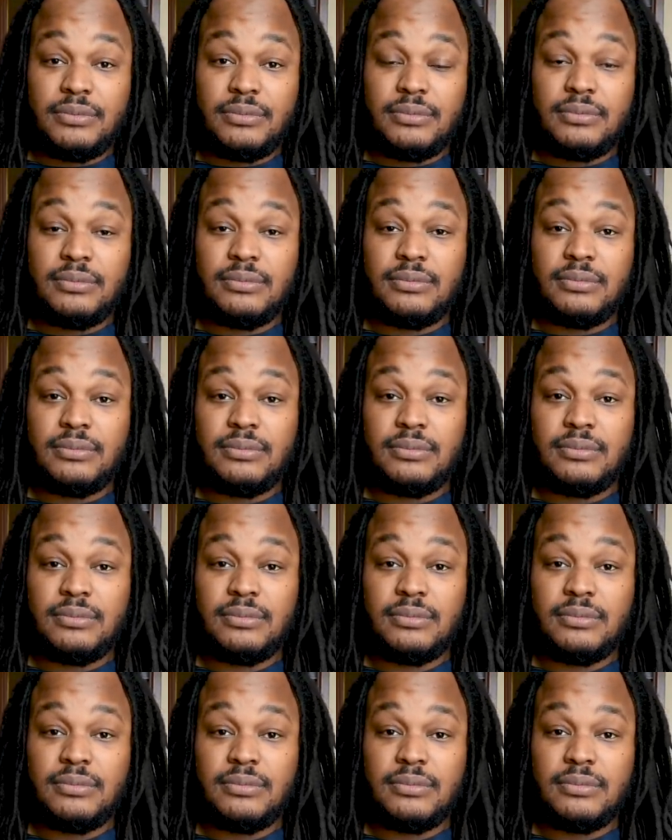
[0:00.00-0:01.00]

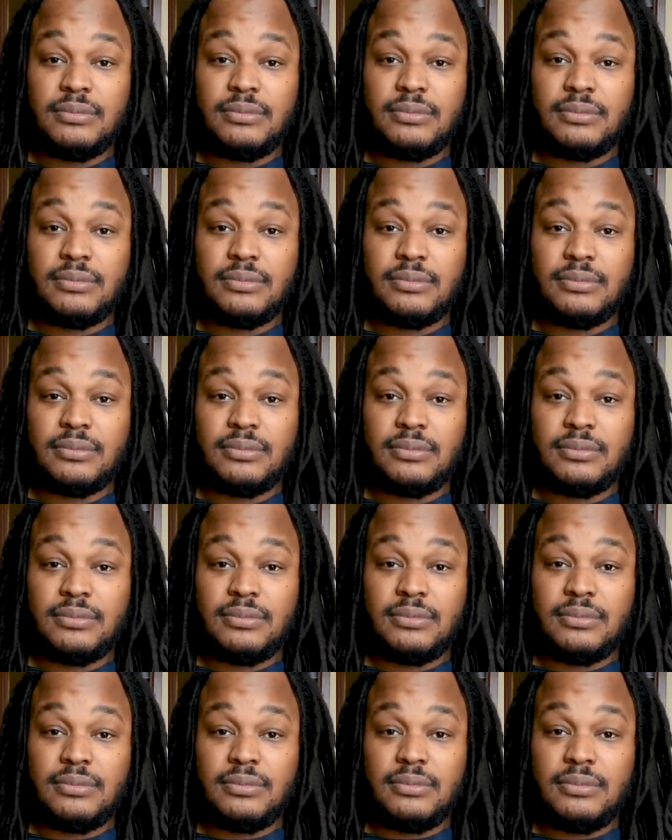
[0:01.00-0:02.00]

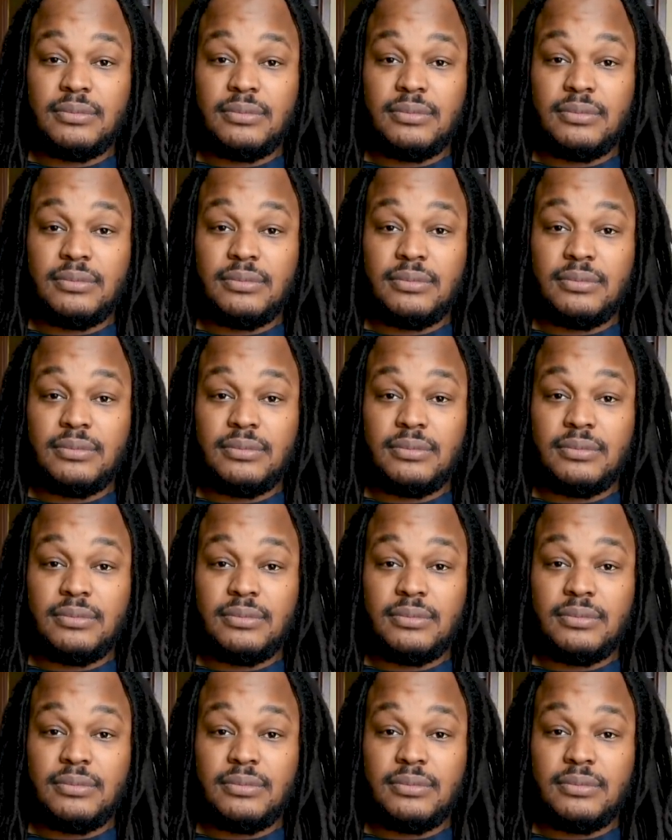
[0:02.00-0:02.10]
Nobody speaks.